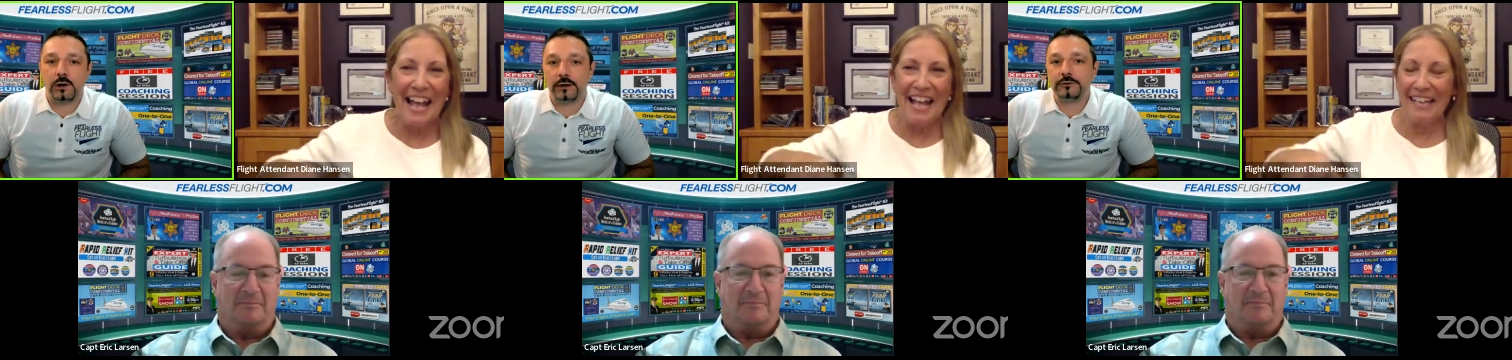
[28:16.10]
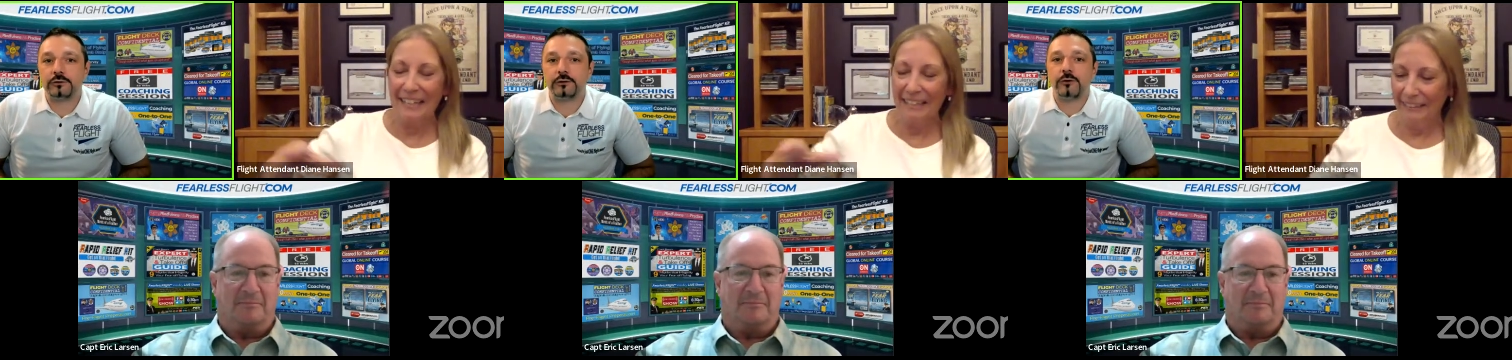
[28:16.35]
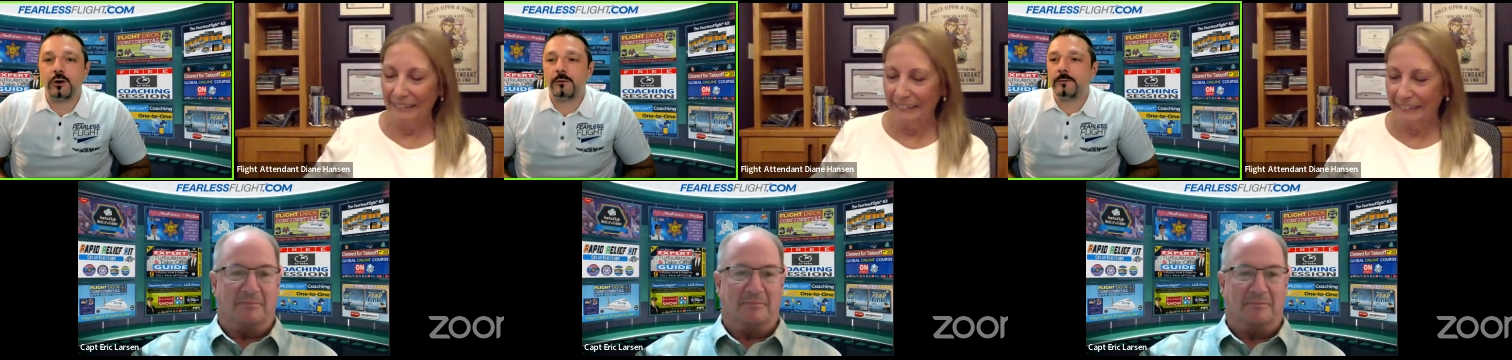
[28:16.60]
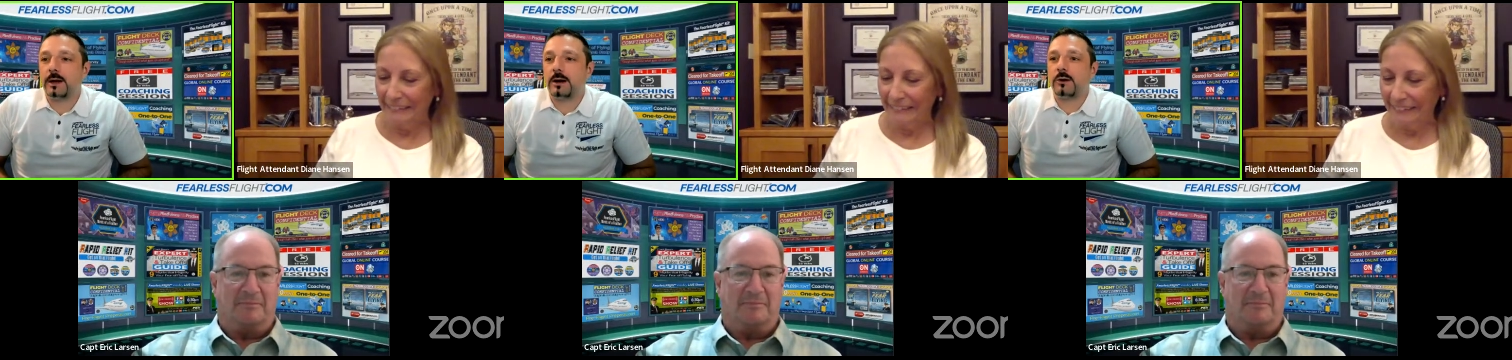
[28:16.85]

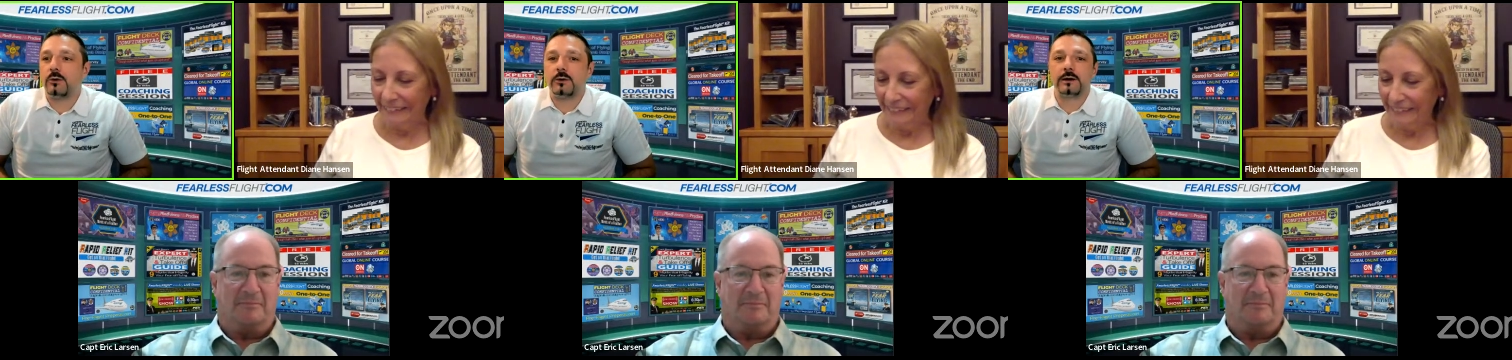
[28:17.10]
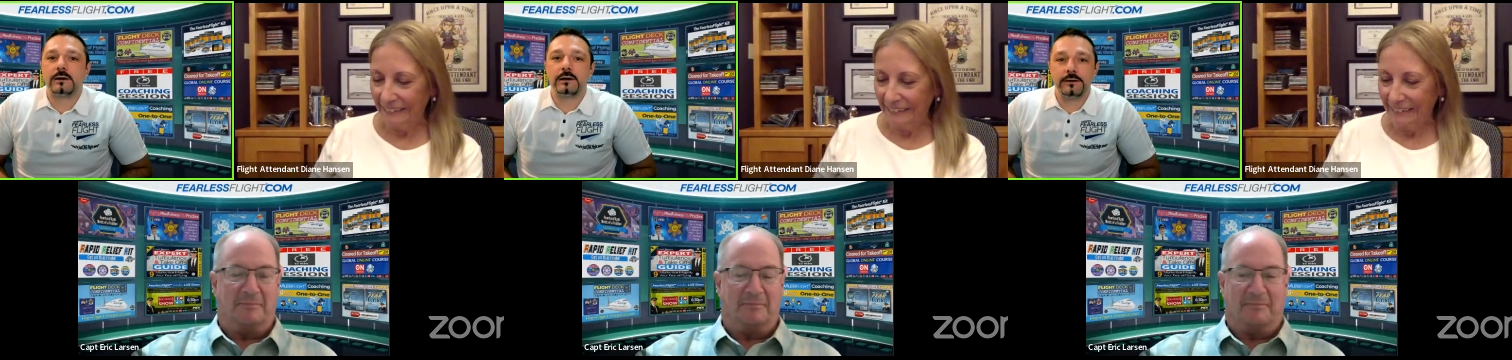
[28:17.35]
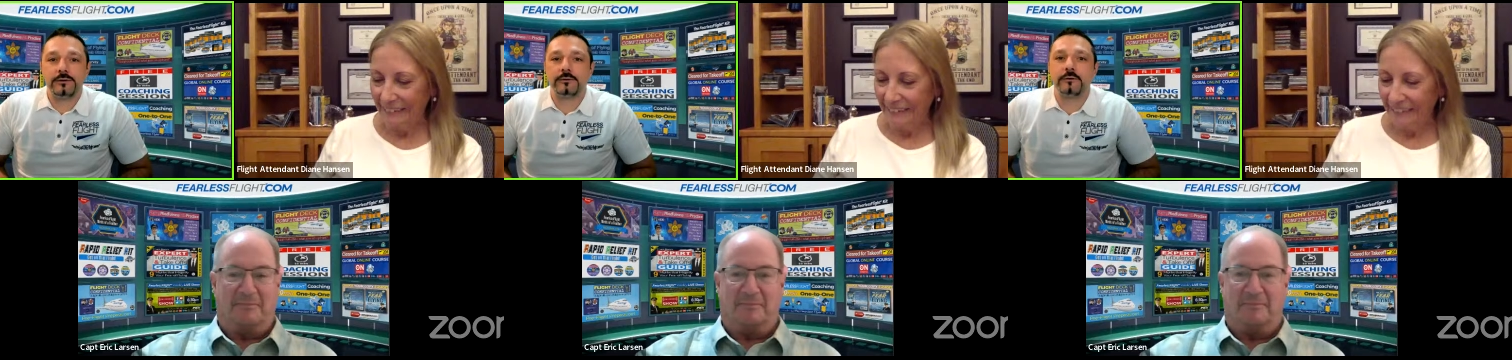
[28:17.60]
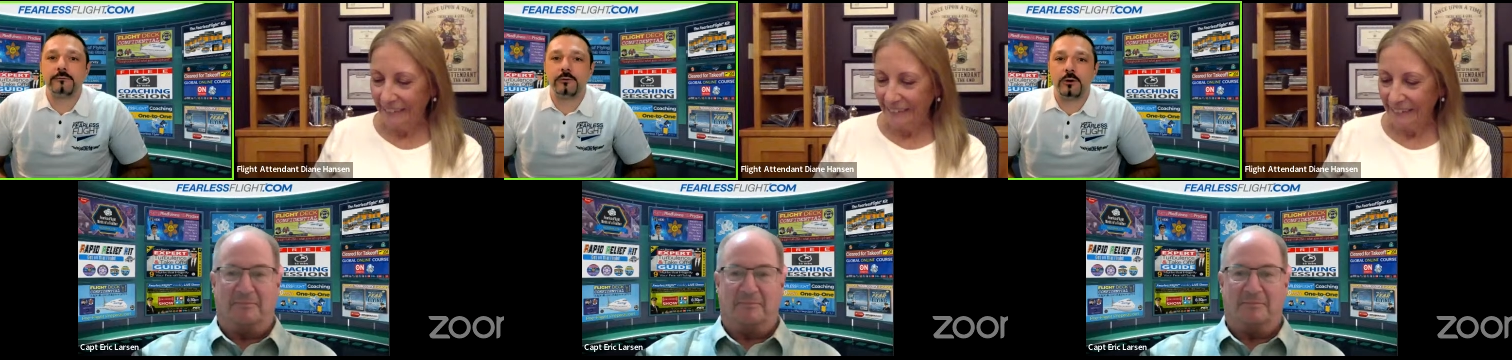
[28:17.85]
Speaker 1: claustrophobia or
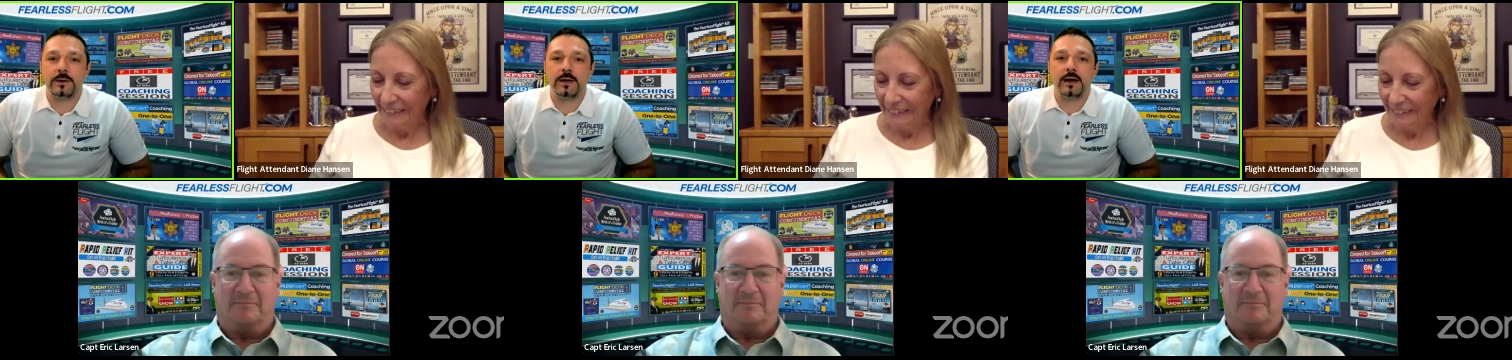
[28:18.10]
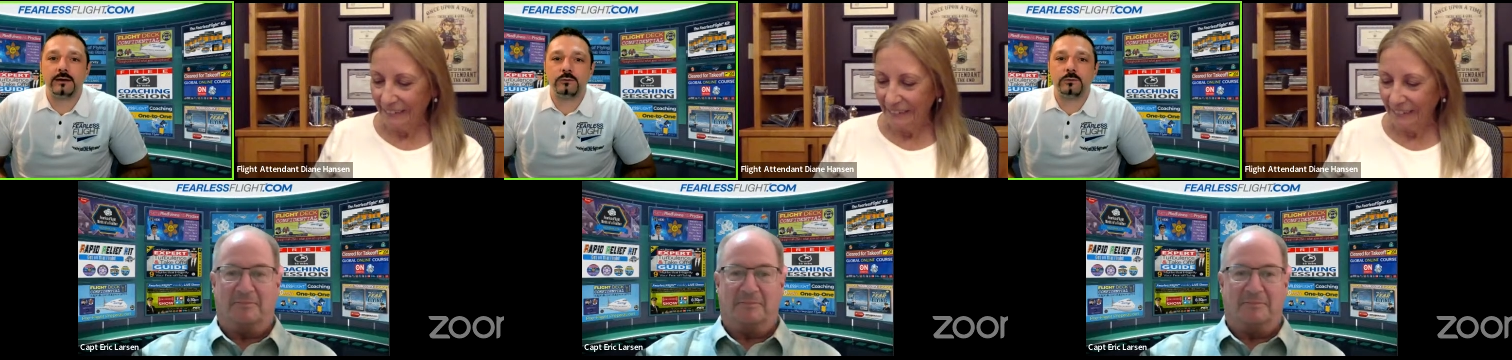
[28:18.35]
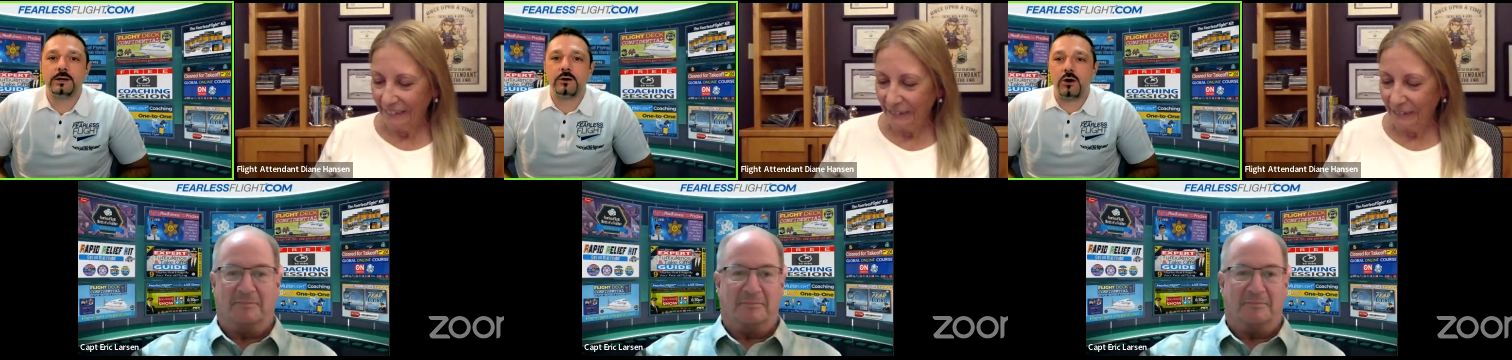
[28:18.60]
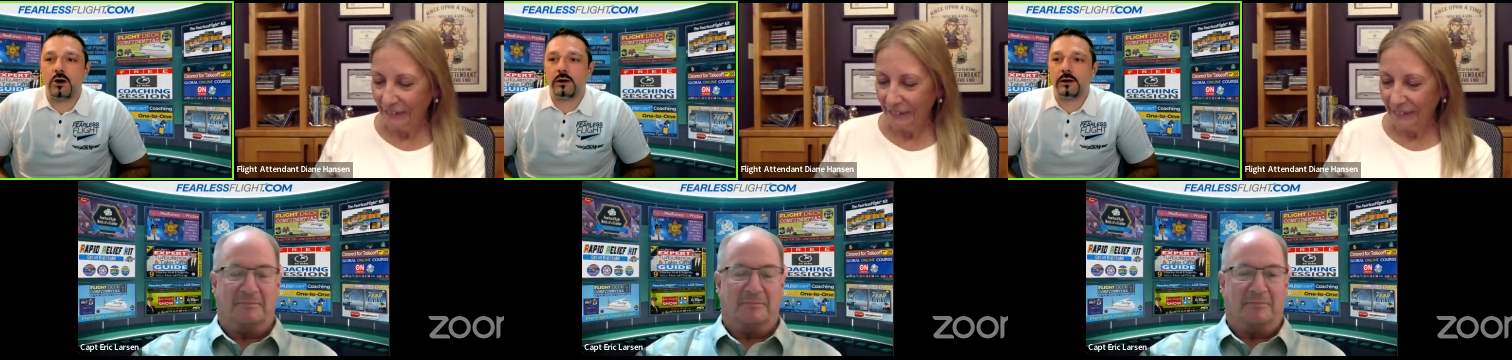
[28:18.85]
cleithrophobia, as we
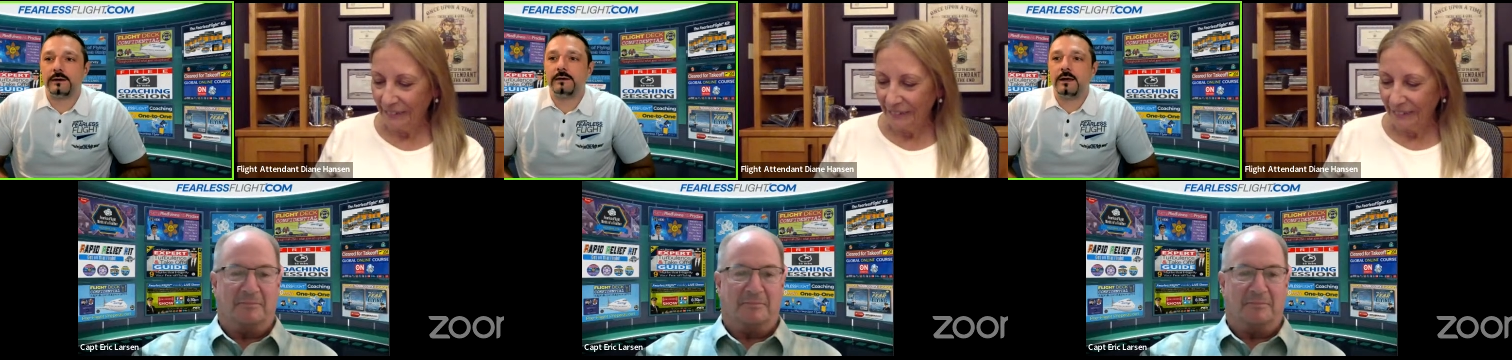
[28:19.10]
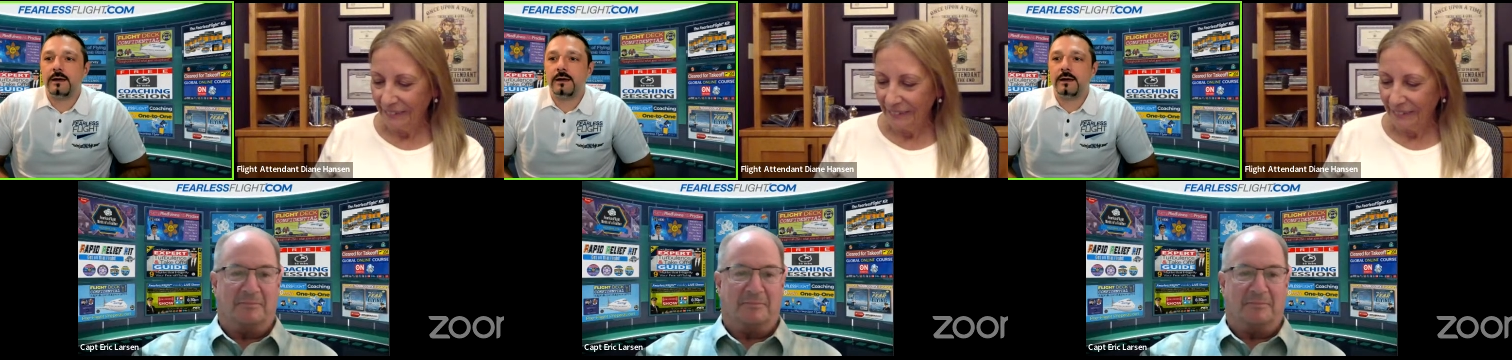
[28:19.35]
call it,